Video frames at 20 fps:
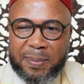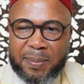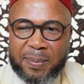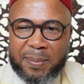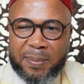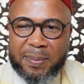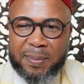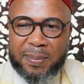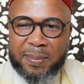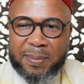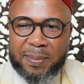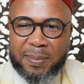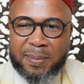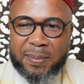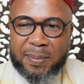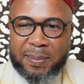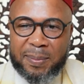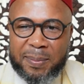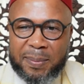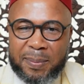
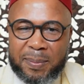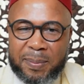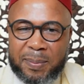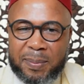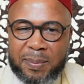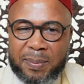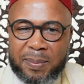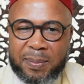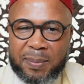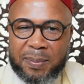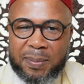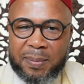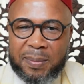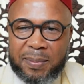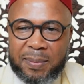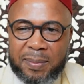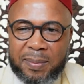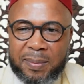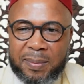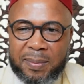
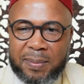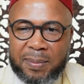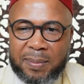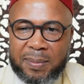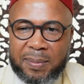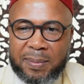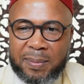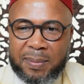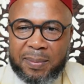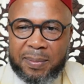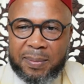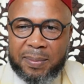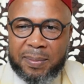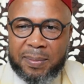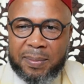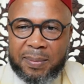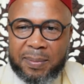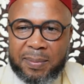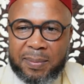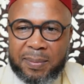
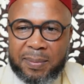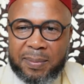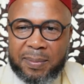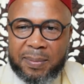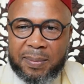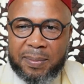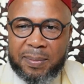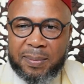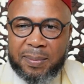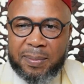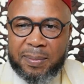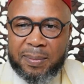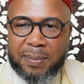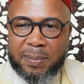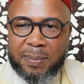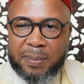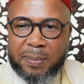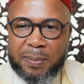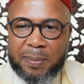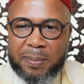
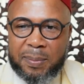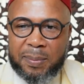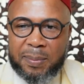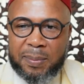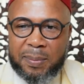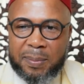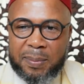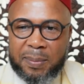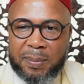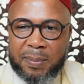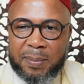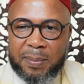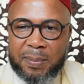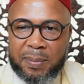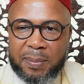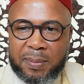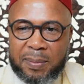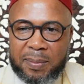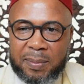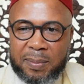
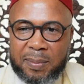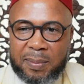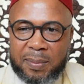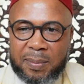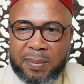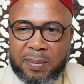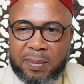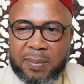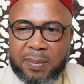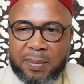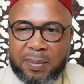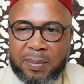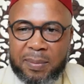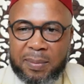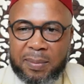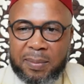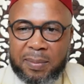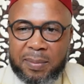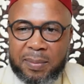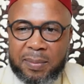
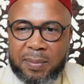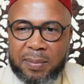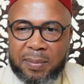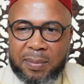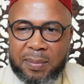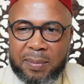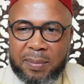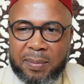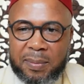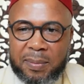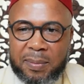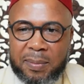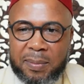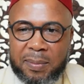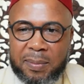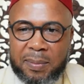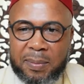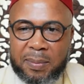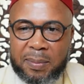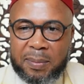
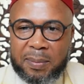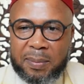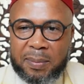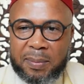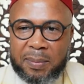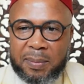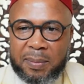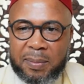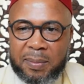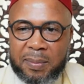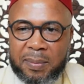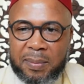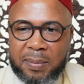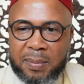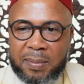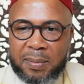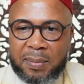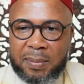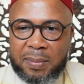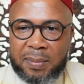The person shown says nothing.